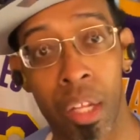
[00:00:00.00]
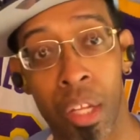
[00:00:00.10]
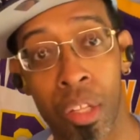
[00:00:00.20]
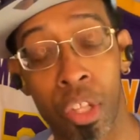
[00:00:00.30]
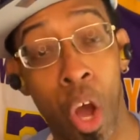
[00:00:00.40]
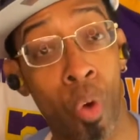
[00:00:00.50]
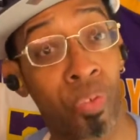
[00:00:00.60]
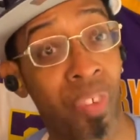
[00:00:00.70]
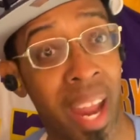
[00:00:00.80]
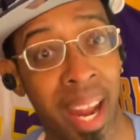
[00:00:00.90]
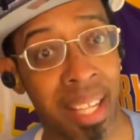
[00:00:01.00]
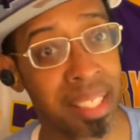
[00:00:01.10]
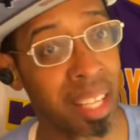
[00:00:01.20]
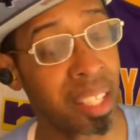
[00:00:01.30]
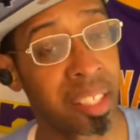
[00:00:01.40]
No fans
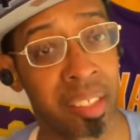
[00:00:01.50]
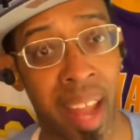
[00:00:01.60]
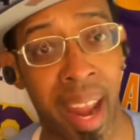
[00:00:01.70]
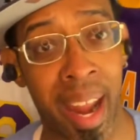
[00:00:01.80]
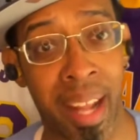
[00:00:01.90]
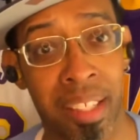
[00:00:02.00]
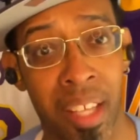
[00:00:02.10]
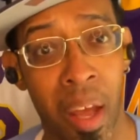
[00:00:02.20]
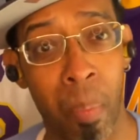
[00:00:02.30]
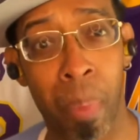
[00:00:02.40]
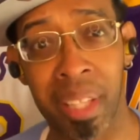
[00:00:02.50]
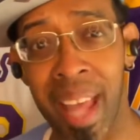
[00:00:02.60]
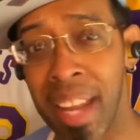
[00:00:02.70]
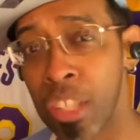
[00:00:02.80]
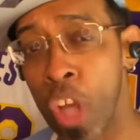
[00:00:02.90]
in the stands, but that
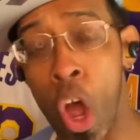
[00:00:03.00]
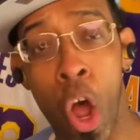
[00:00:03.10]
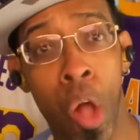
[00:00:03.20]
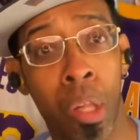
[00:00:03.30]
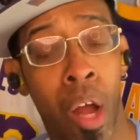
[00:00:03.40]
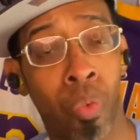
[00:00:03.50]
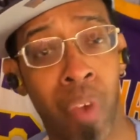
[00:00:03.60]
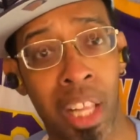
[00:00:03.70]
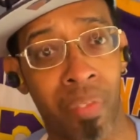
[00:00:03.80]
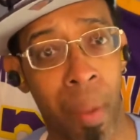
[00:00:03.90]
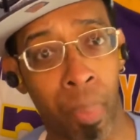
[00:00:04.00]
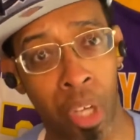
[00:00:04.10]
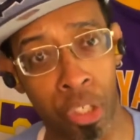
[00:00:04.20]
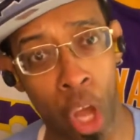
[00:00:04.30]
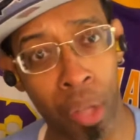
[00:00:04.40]
is all irrelevant because
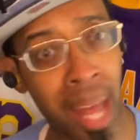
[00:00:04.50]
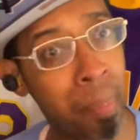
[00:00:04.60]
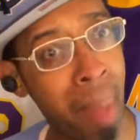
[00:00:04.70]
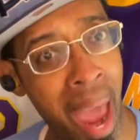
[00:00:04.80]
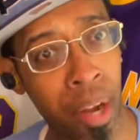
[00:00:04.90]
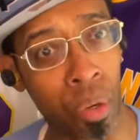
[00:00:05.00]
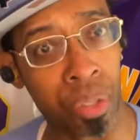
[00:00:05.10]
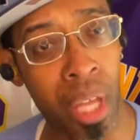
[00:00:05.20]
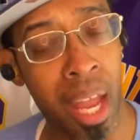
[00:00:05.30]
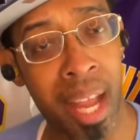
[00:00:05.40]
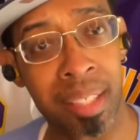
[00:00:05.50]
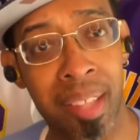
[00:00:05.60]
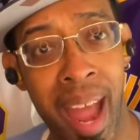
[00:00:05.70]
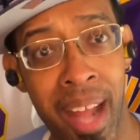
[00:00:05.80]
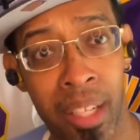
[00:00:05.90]
all that matters is
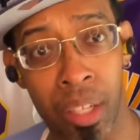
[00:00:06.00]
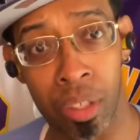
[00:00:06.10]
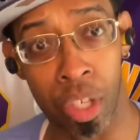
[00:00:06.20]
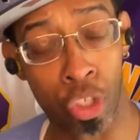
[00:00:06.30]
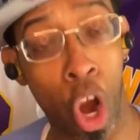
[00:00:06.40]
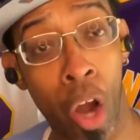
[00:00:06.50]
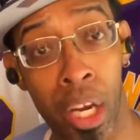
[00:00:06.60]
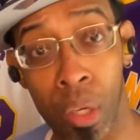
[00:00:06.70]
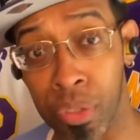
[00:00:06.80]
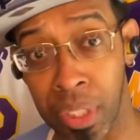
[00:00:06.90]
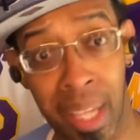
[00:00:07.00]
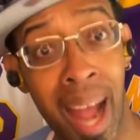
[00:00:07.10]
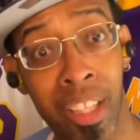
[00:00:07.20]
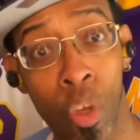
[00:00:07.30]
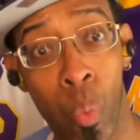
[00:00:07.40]
that the Tar Heels got
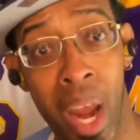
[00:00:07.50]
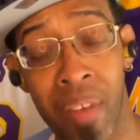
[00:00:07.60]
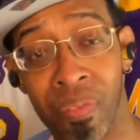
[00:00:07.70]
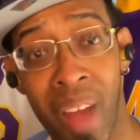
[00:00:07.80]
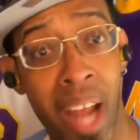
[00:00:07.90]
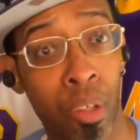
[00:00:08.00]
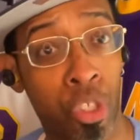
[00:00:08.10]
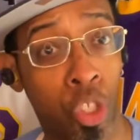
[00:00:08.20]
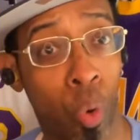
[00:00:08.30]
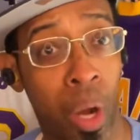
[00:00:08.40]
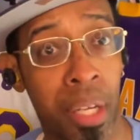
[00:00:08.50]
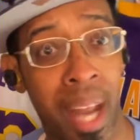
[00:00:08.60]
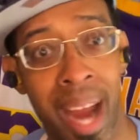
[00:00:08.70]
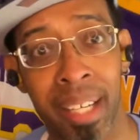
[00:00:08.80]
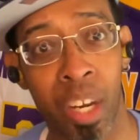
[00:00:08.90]
the win, final score
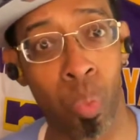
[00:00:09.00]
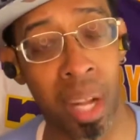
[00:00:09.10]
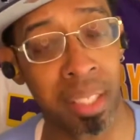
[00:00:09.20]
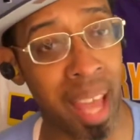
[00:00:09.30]
91 to